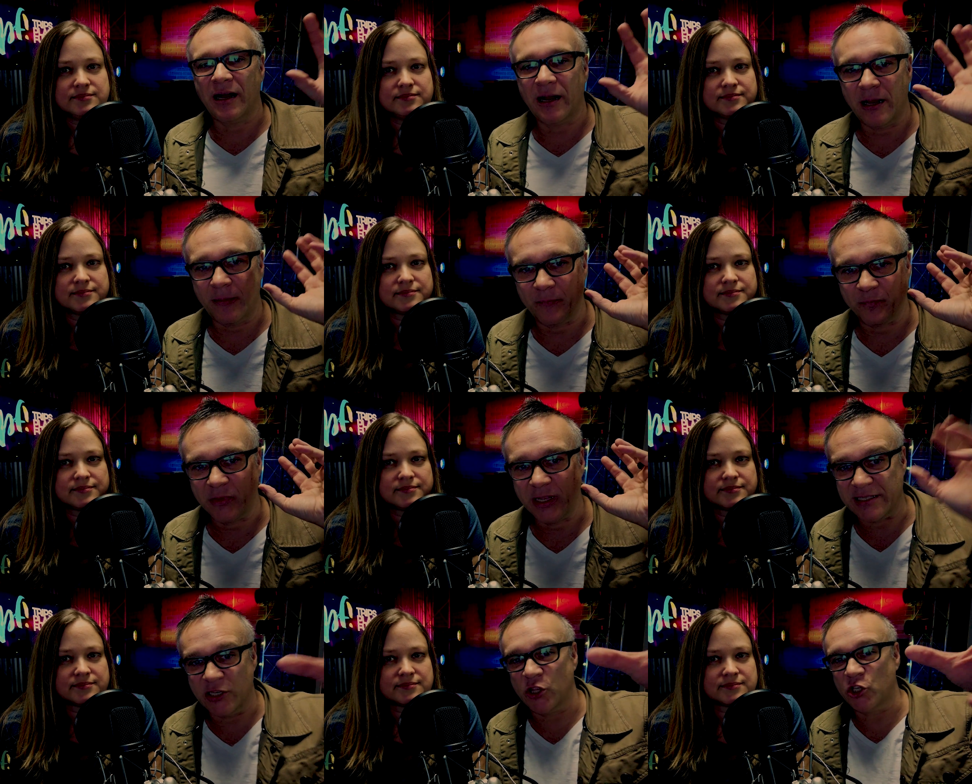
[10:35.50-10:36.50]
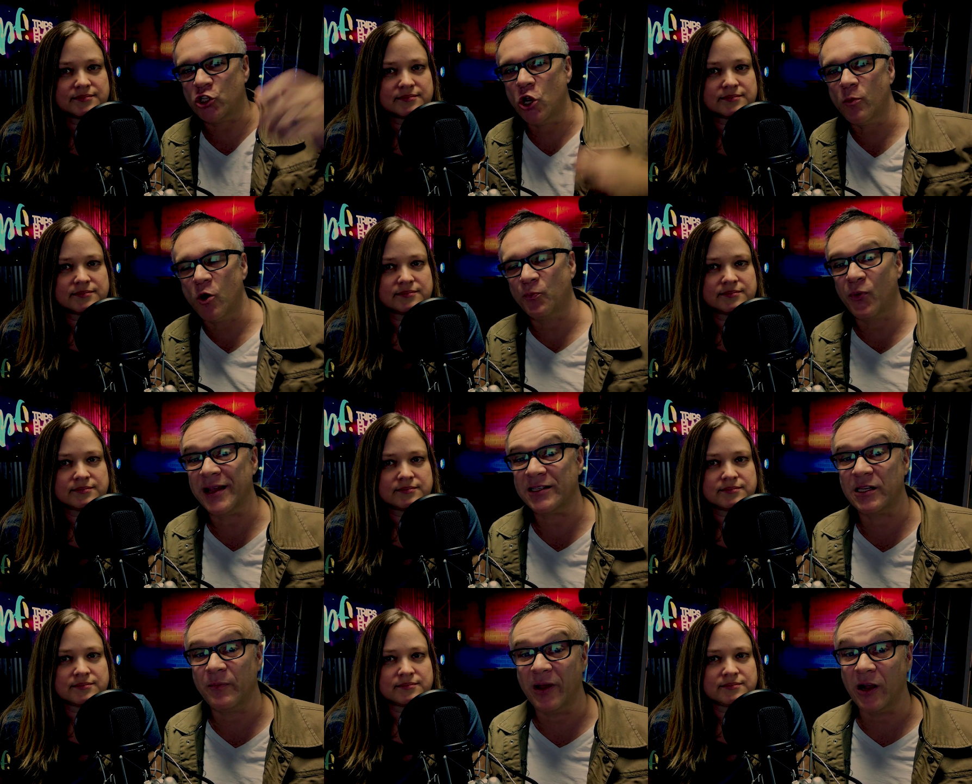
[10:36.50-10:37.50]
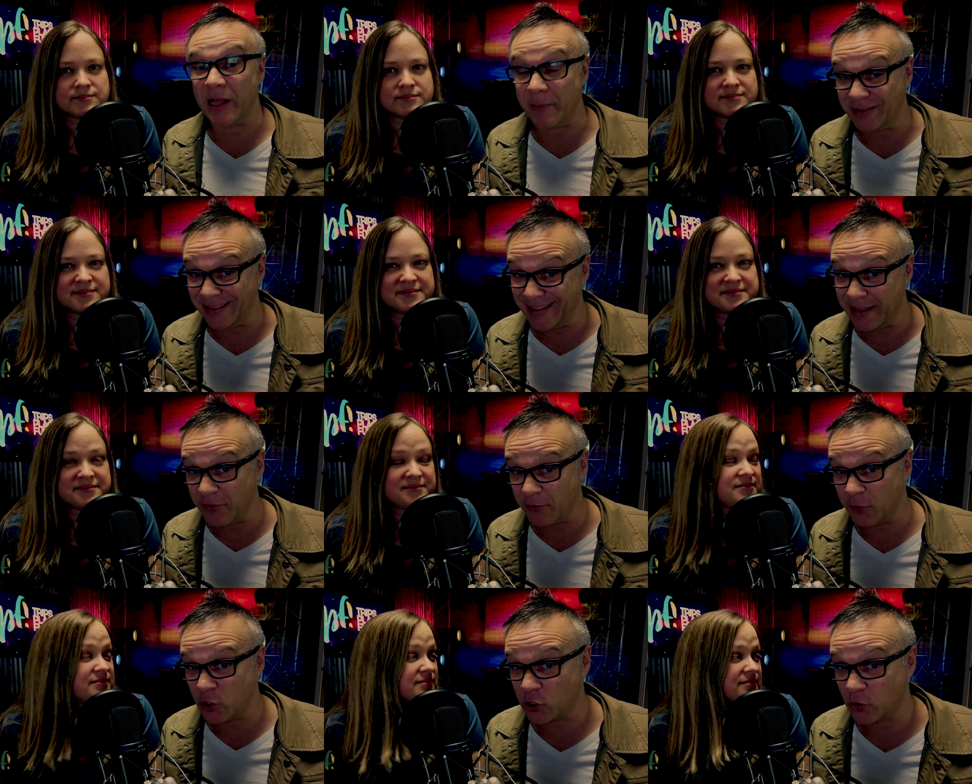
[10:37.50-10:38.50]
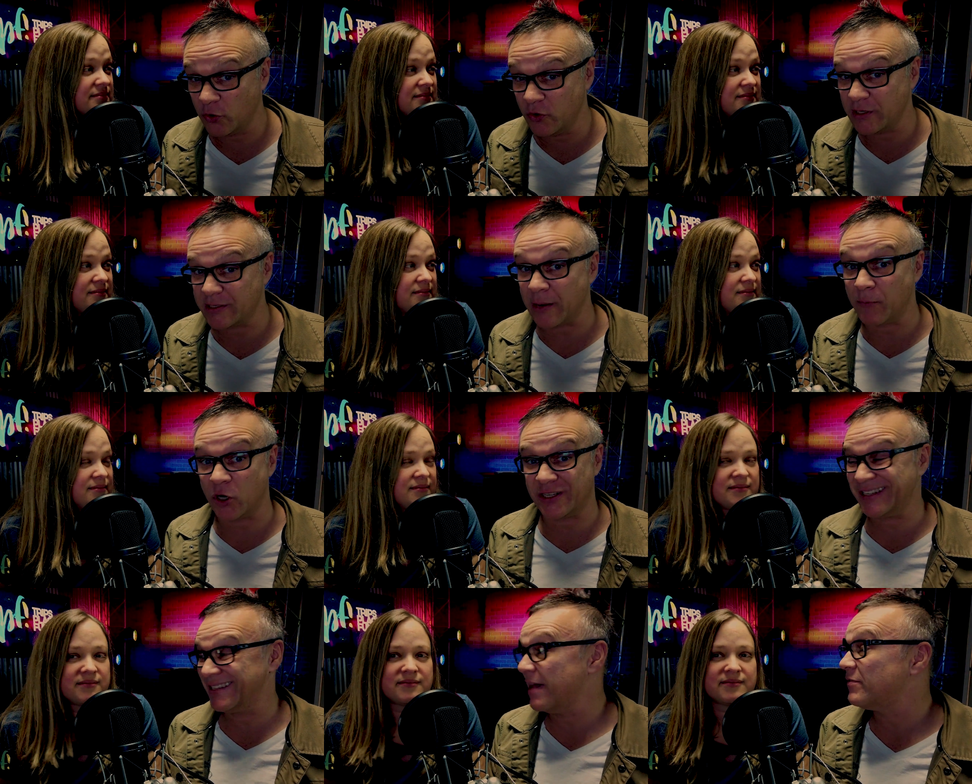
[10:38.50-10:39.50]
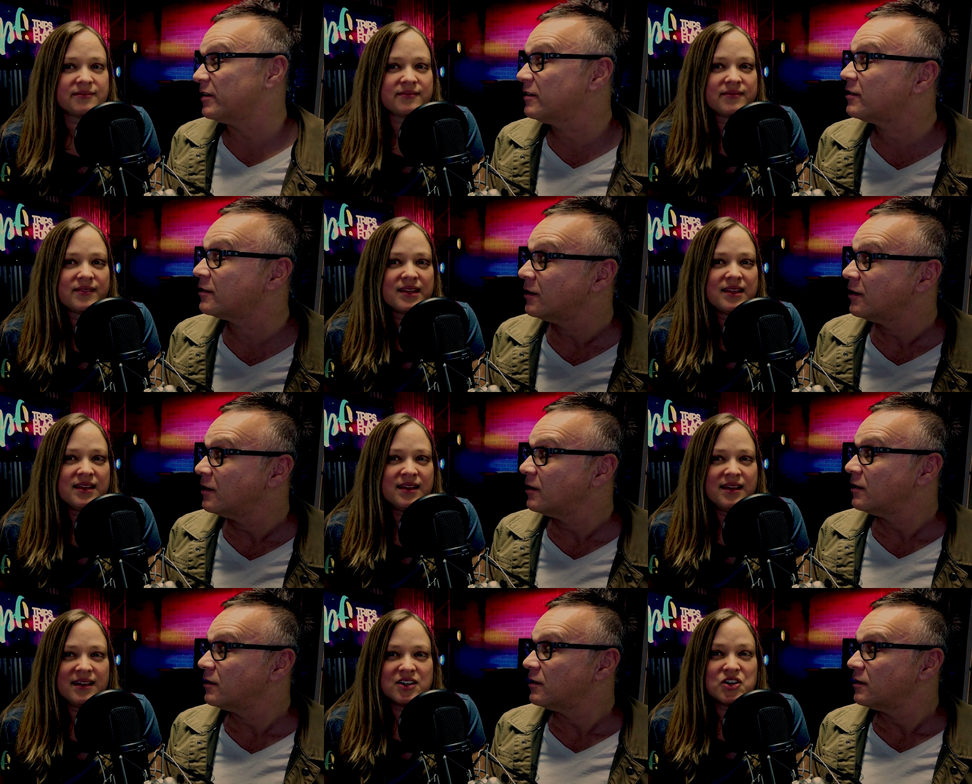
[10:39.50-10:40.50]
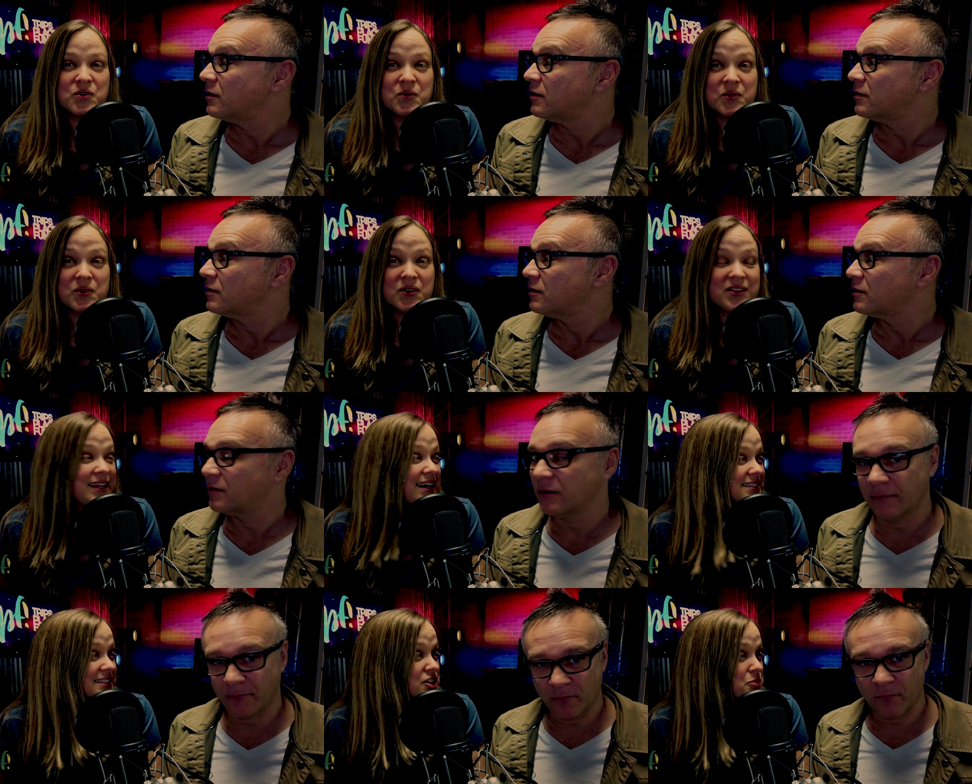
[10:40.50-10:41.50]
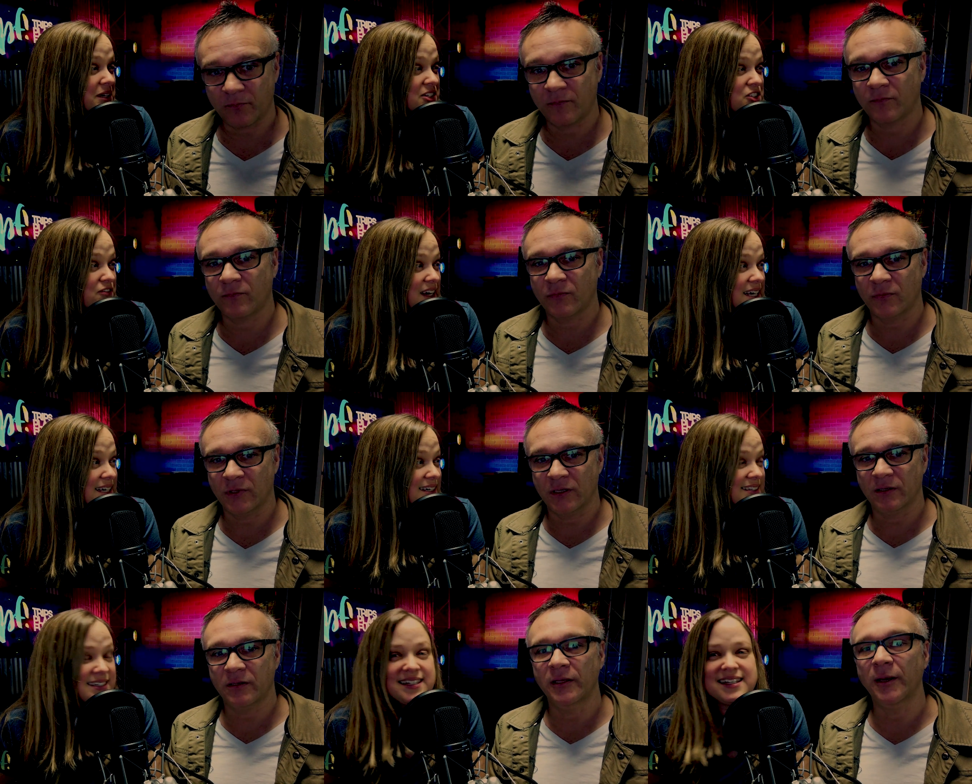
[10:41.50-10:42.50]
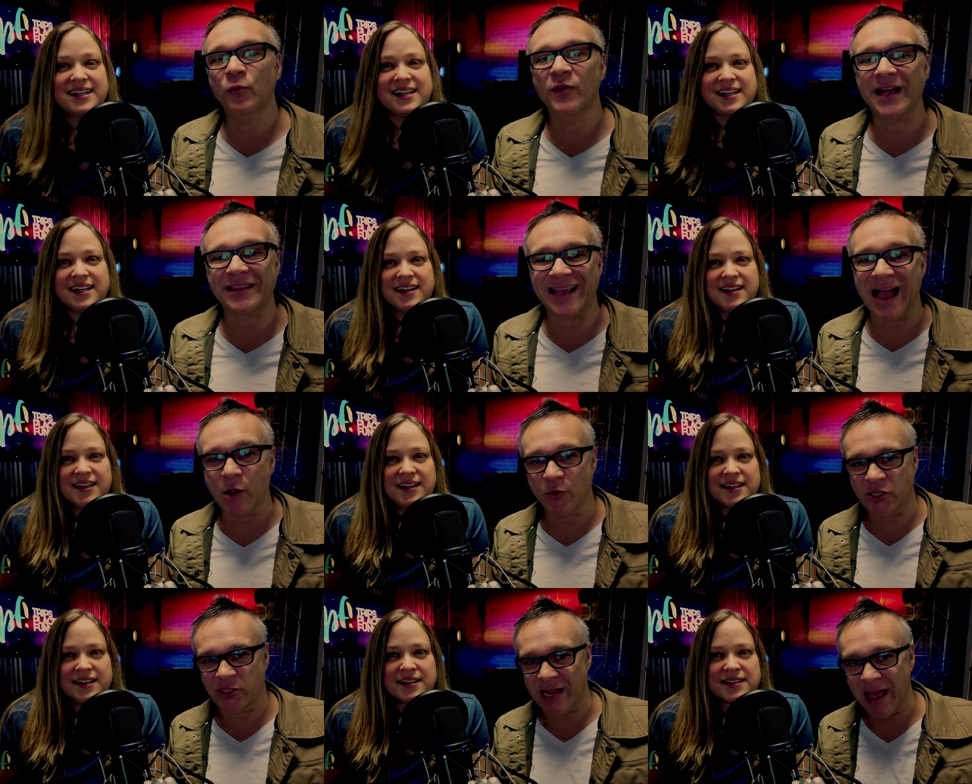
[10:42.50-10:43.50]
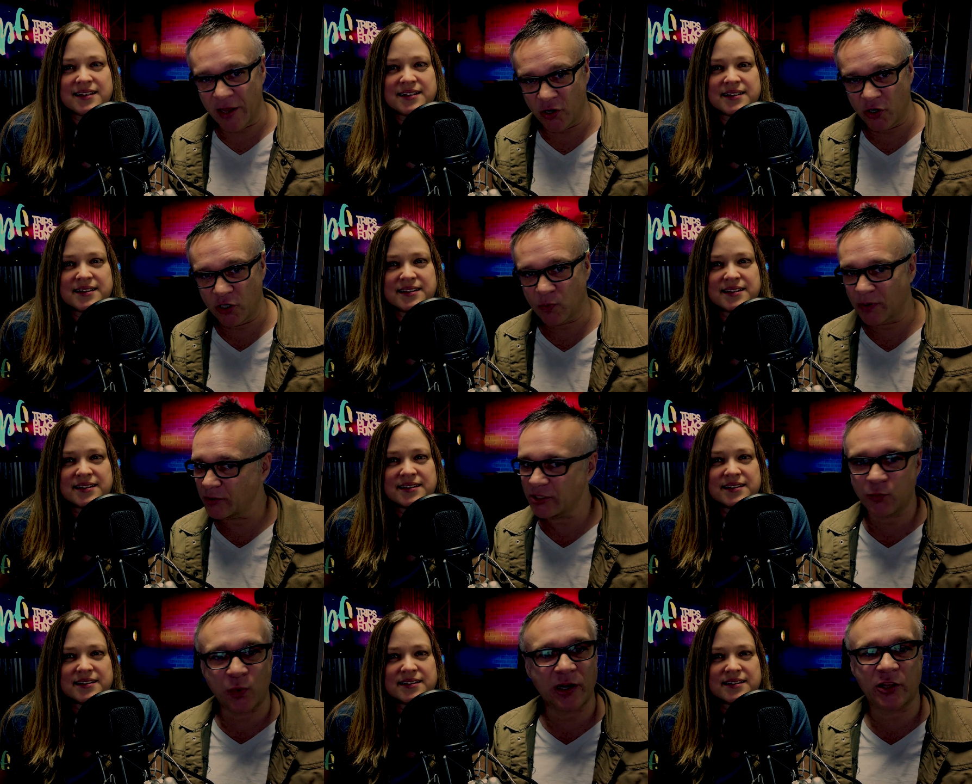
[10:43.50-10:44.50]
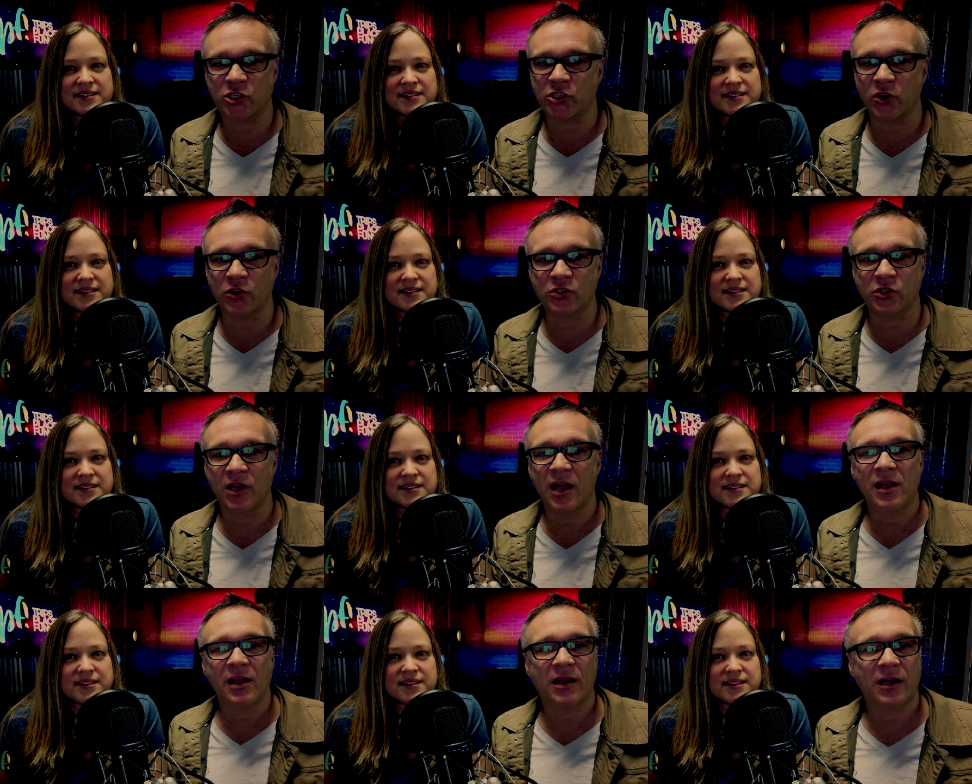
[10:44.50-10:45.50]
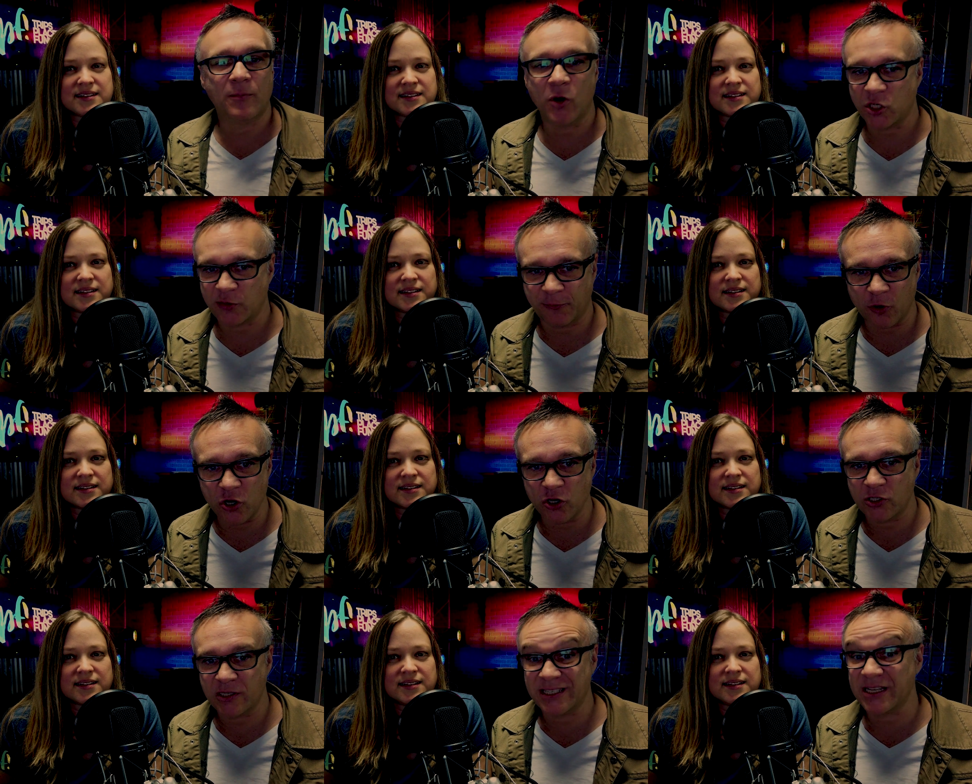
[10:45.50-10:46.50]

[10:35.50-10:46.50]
Speaker 1: Um, let's see. The Showboat Branson Belle. I believe the first cruise is on March 7th.
Speaker 2: Cool. That's so much fun.
Speaker 1: Yep. We've got the Irish Tenors. One, just one of the shows uh, March 1st,